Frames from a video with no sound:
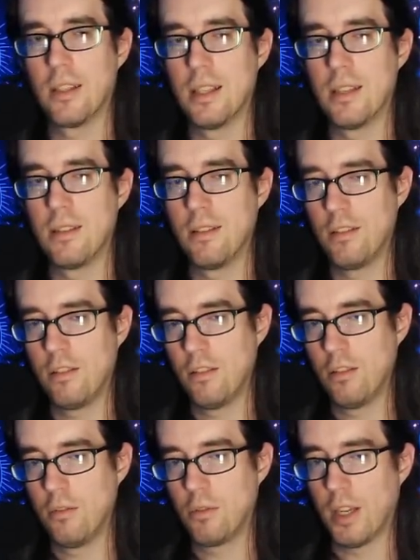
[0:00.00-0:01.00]
it,
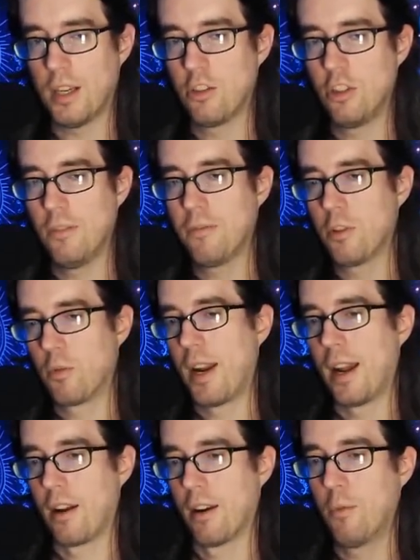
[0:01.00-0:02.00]
you kind of shift
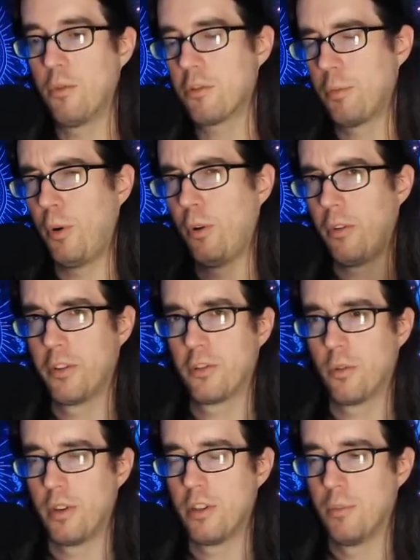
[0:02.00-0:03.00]
around. I won't spoil the
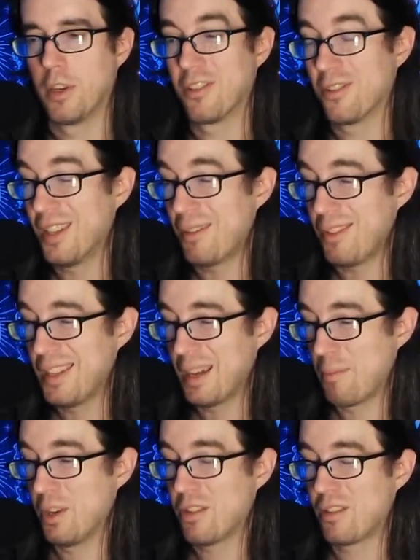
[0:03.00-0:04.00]
story too much. There's not really
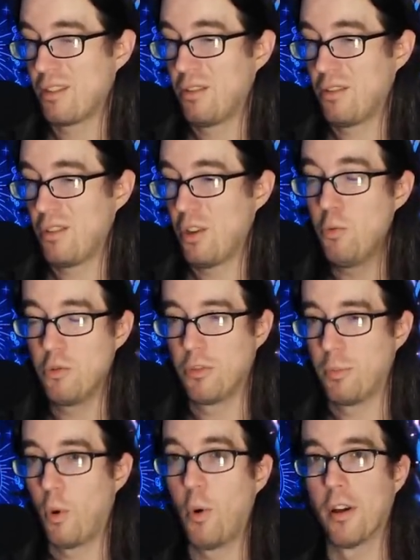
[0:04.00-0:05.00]
that much to
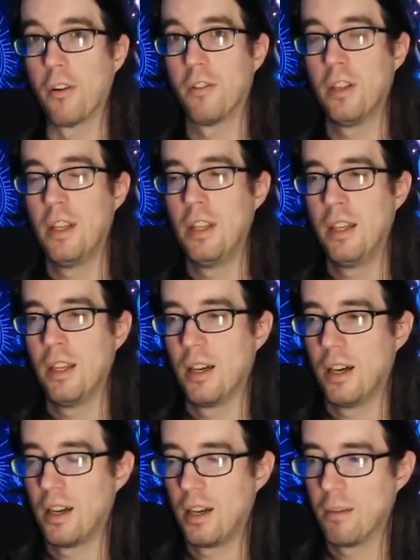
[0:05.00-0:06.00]
spoil.
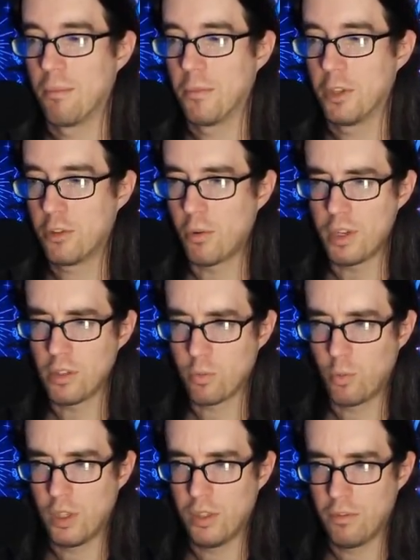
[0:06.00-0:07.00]
Um, the story is
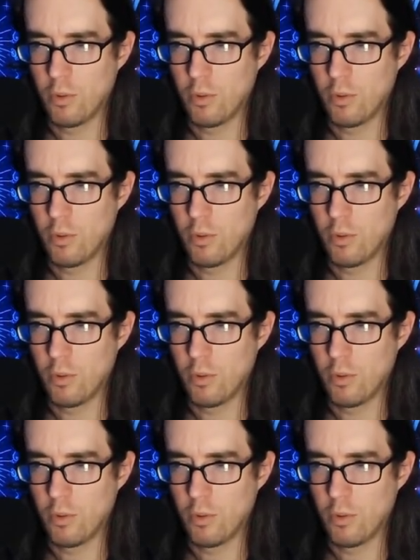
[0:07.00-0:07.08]
one of the